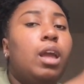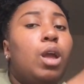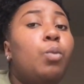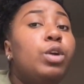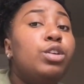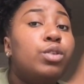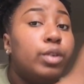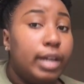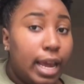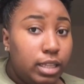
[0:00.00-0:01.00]
And when you
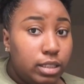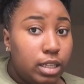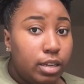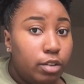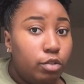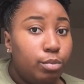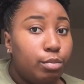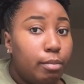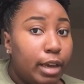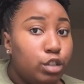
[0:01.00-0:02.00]
create the study group,
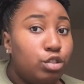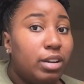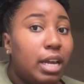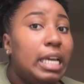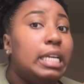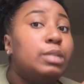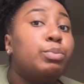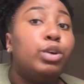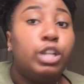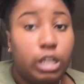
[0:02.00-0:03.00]
make sure that it is
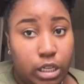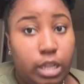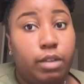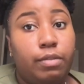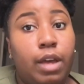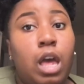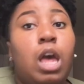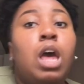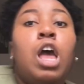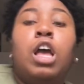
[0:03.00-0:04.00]
productive.
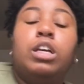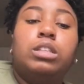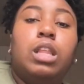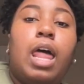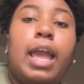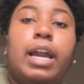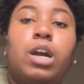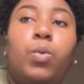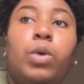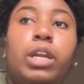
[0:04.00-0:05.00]
Like,
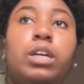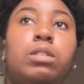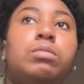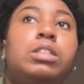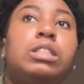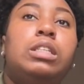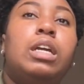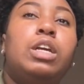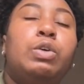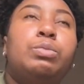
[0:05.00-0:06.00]
when it comes to
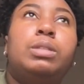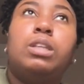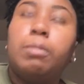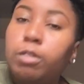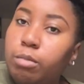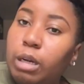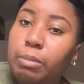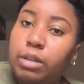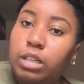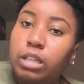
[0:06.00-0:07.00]
study groups, some of them are
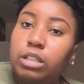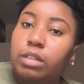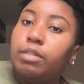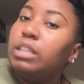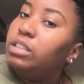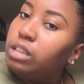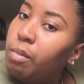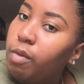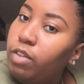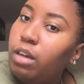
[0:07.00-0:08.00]
productive and
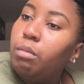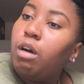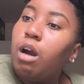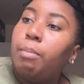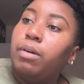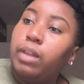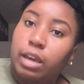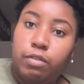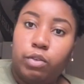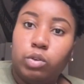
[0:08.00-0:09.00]
some of them are
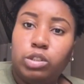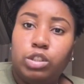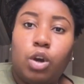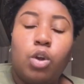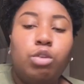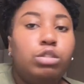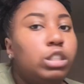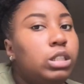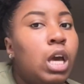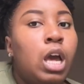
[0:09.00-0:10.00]
playful. So you
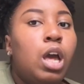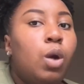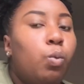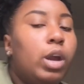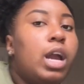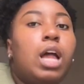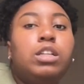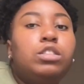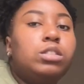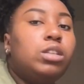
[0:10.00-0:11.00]
just, in
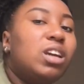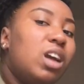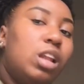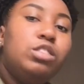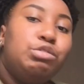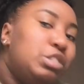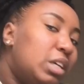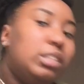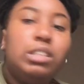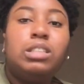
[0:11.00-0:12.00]
college, you
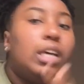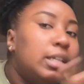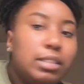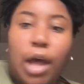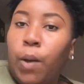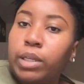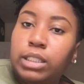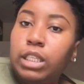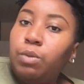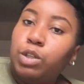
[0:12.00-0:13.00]
just have to test out and
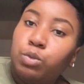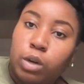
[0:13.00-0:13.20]
see which